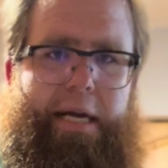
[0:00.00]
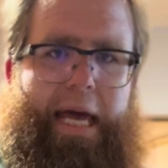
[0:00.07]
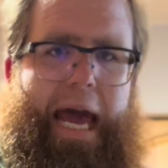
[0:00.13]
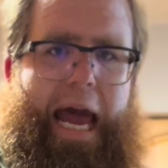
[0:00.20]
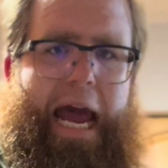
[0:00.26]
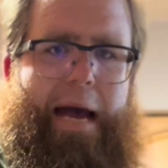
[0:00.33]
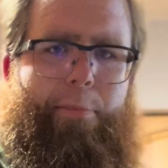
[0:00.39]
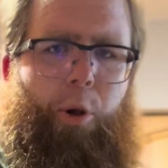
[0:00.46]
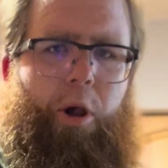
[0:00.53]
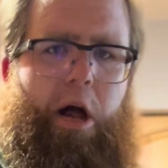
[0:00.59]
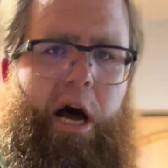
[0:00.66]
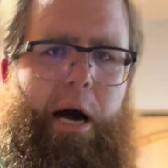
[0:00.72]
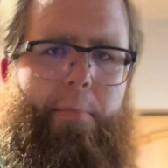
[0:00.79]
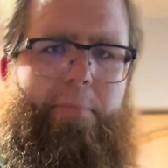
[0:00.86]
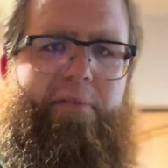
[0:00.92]
camel
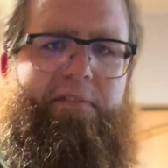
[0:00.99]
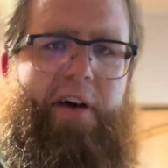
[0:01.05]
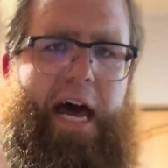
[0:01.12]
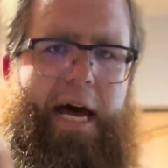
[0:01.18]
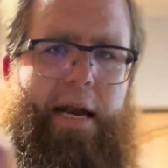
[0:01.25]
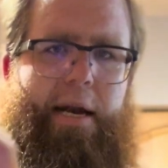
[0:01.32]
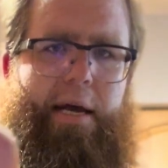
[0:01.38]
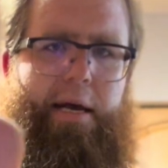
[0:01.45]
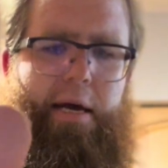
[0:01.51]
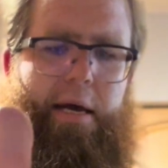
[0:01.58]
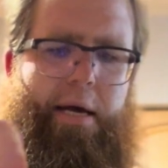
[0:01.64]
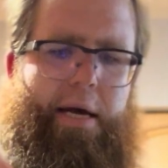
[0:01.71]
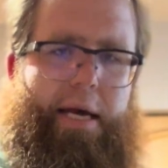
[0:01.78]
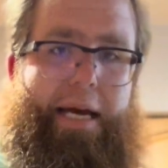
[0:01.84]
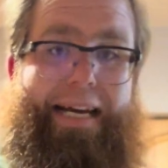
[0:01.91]
hump fat
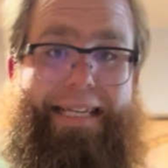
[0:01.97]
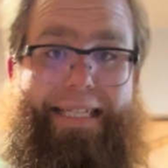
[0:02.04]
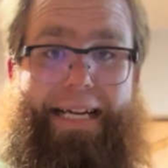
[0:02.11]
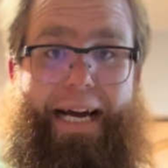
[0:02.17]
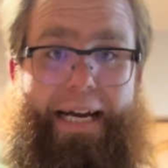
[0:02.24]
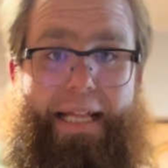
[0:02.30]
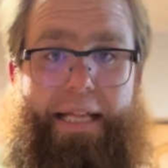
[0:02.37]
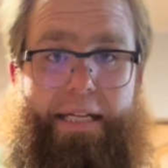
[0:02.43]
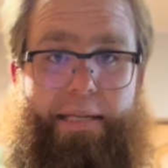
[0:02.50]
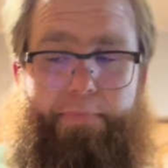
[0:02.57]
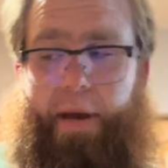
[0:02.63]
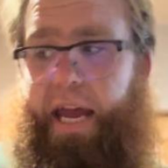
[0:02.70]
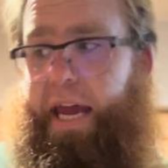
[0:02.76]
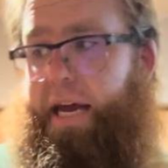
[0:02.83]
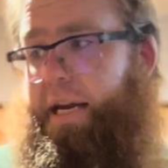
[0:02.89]
inside of this
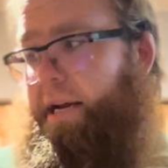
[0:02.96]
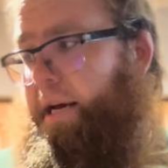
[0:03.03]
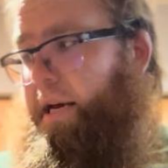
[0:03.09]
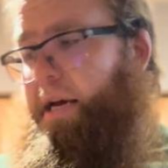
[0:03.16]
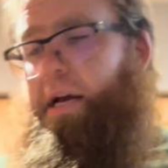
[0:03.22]
pan.